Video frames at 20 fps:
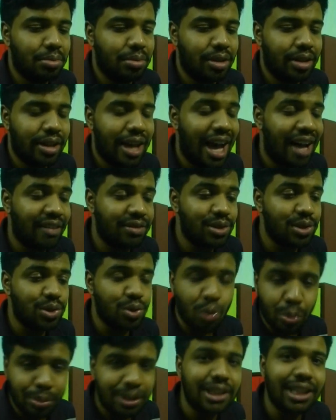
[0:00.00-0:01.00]
they have
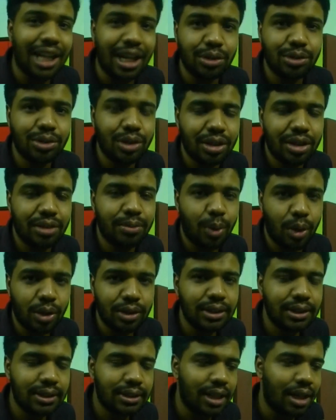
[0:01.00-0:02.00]
so many tattoos on their
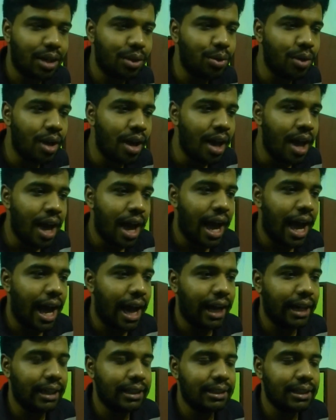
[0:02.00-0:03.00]
bodies now,
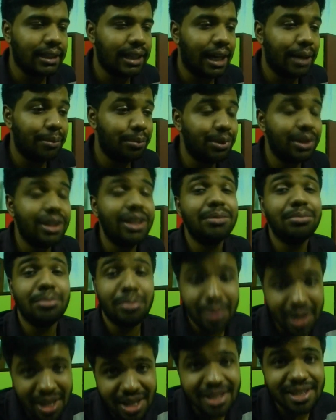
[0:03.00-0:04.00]
and I'm really
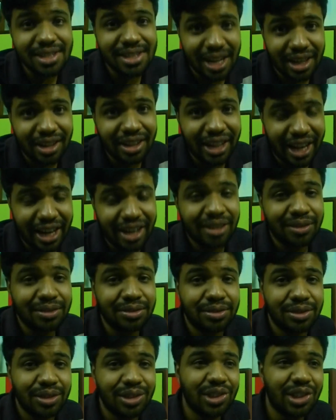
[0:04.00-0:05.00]
amazed at the kind
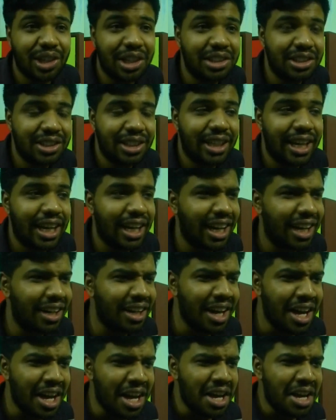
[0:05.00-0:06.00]
of, you know, courage they take.
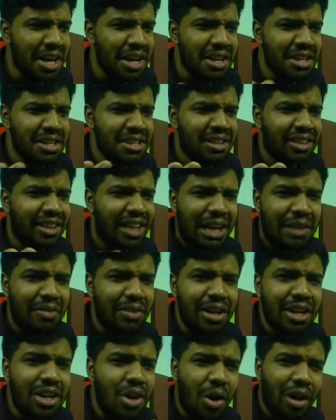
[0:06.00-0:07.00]
And they
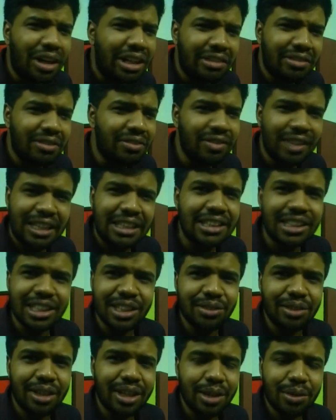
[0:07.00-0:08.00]
were not even
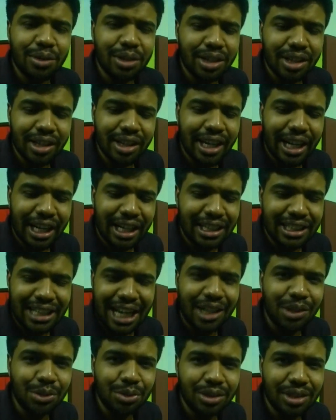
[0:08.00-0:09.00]
flinching when they were getting
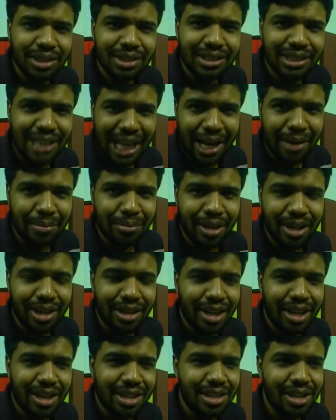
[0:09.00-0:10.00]
tattooed this time.
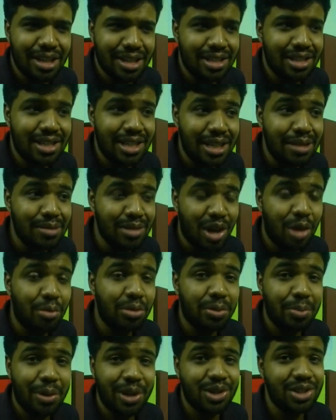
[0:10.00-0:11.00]
It seems how
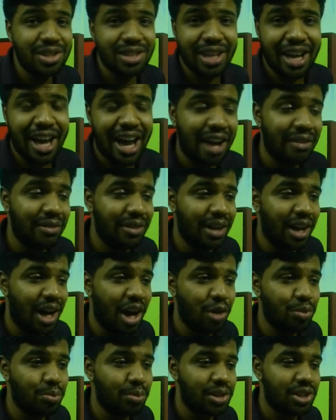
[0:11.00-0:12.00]
much patience they have and
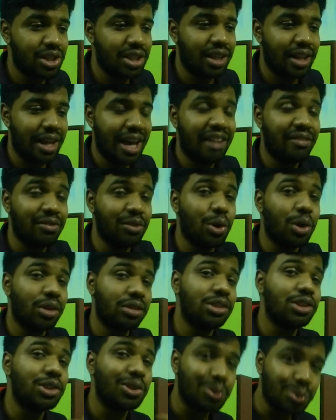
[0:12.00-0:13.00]
how much they have
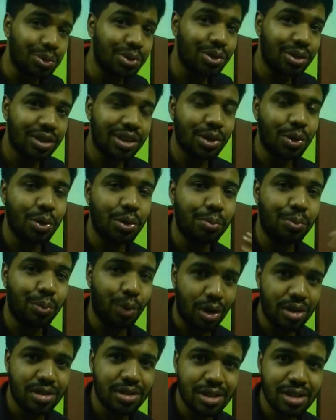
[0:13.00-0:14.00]
gotten used to this whole
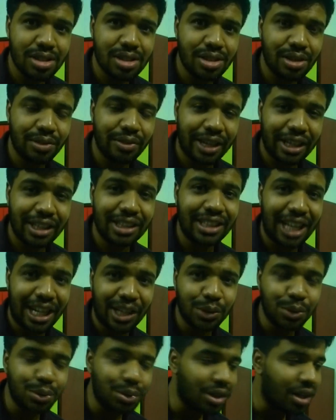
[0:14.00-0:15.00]
process of getting
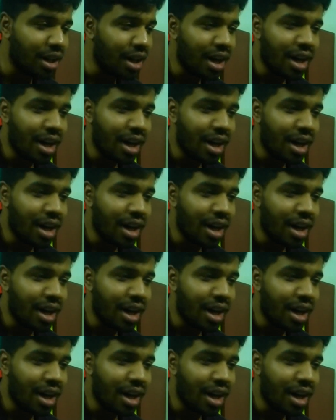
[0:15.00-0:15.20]
tattooed.